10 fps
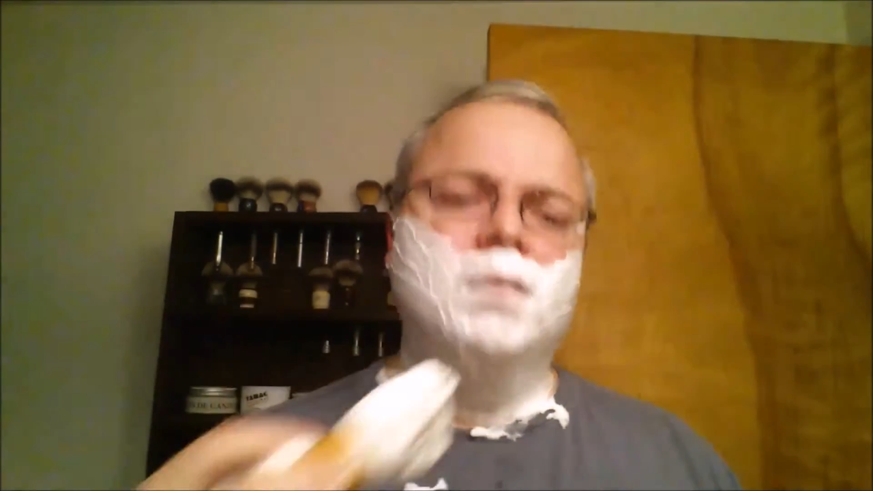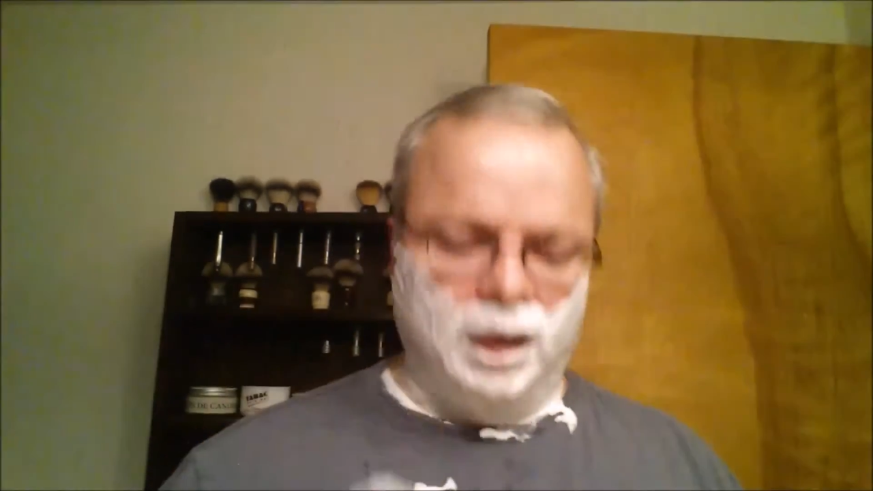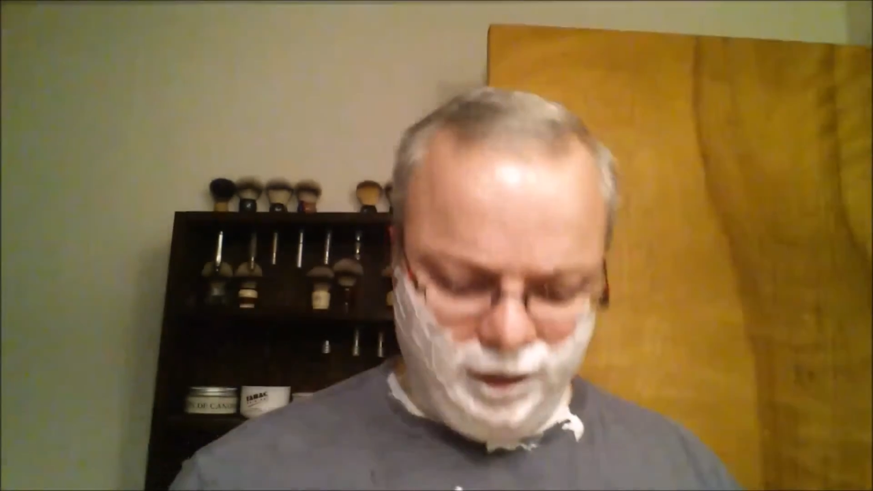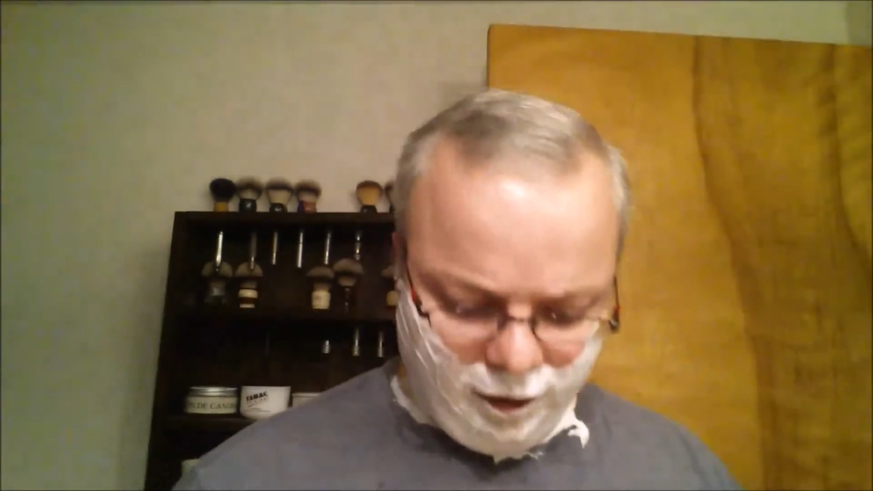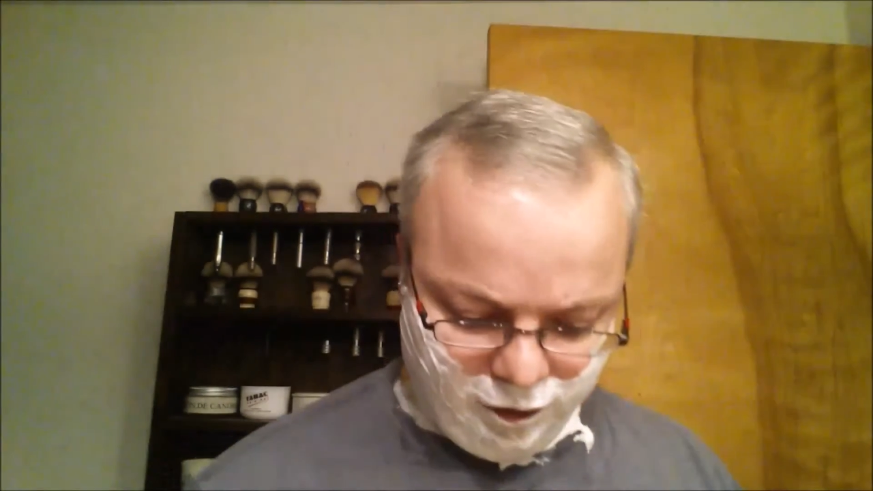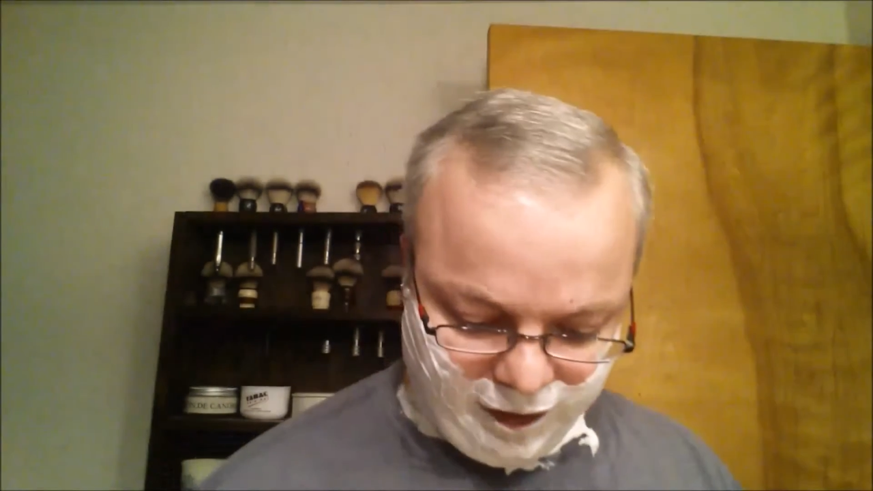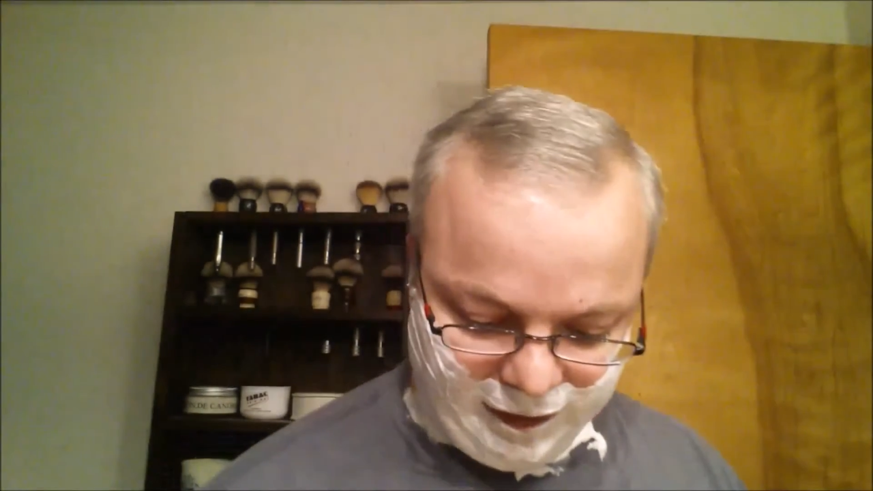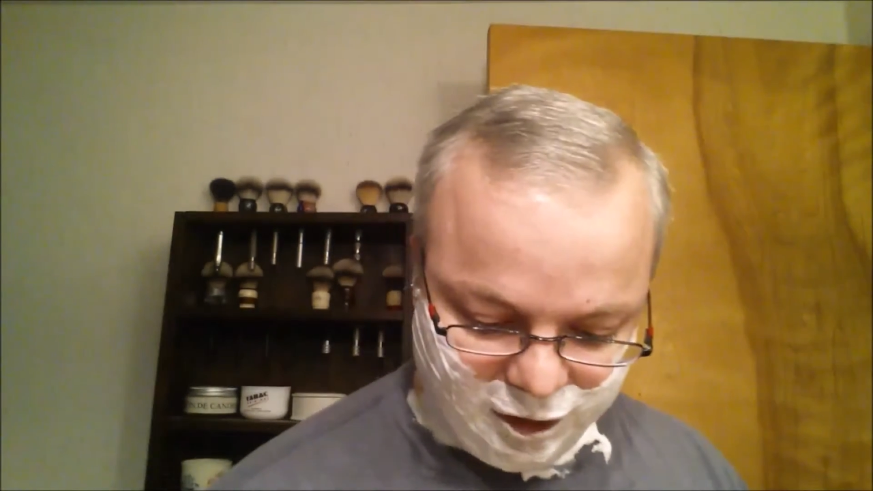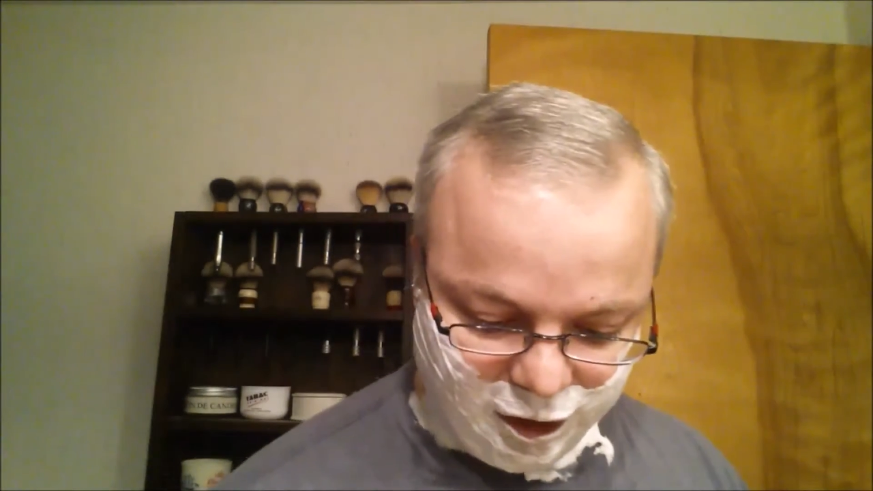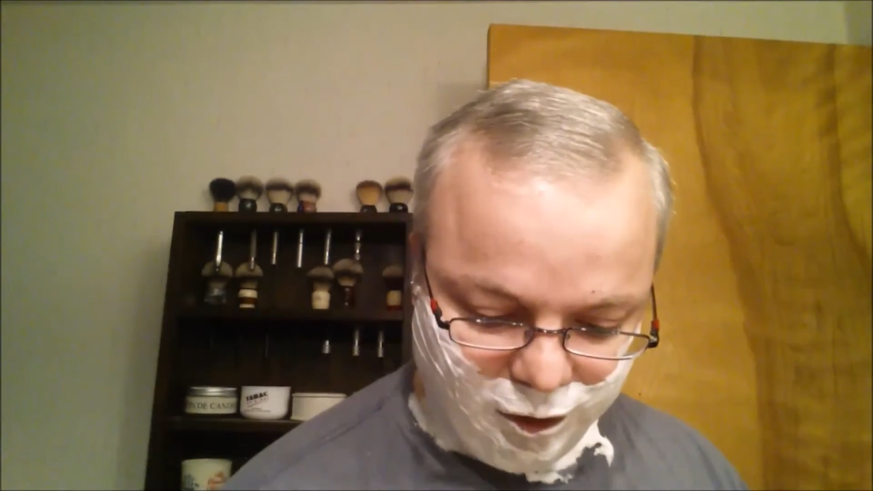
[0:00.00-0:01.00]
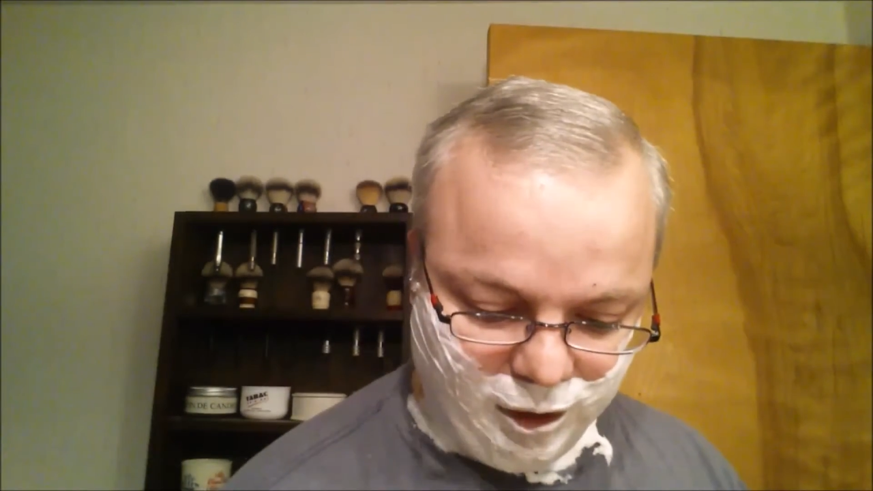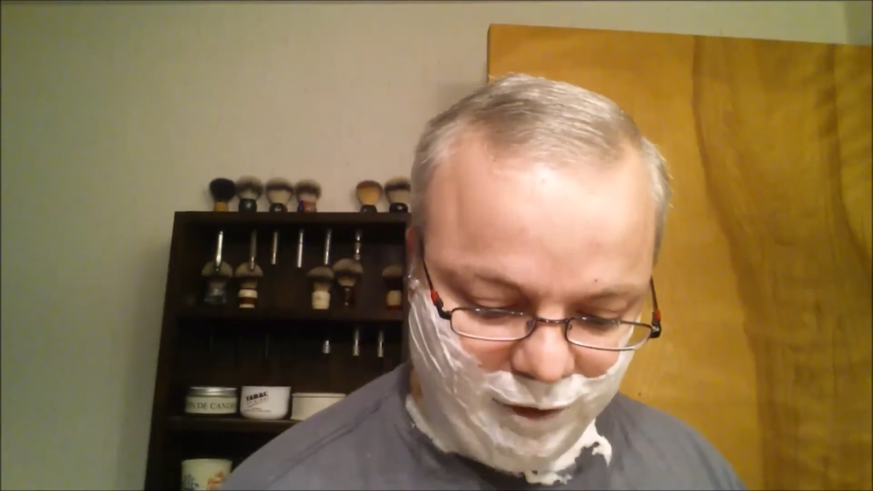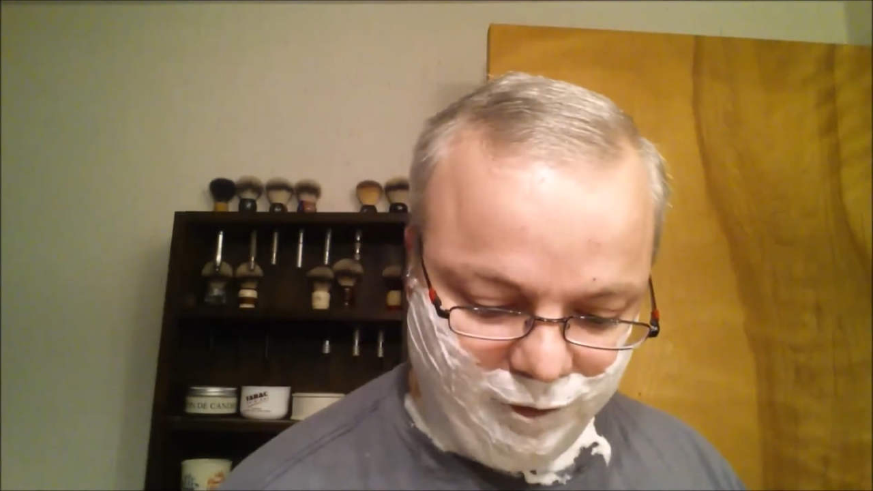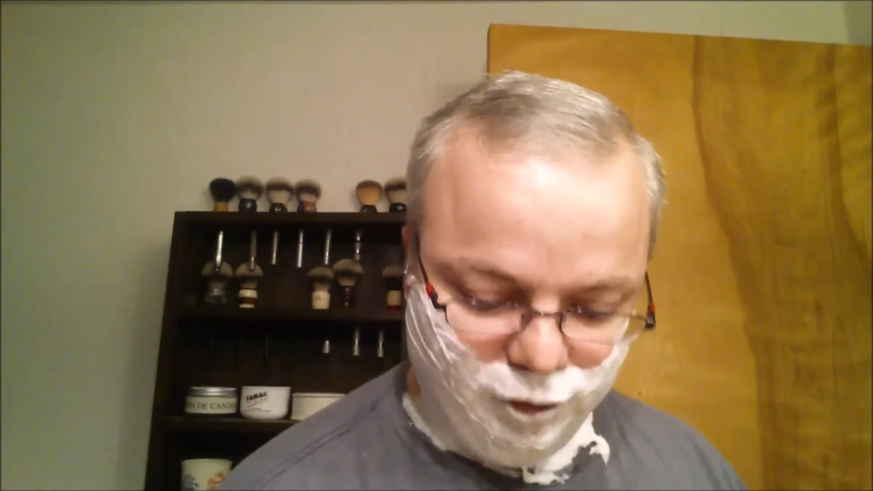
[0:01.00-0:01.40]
Another thing too, if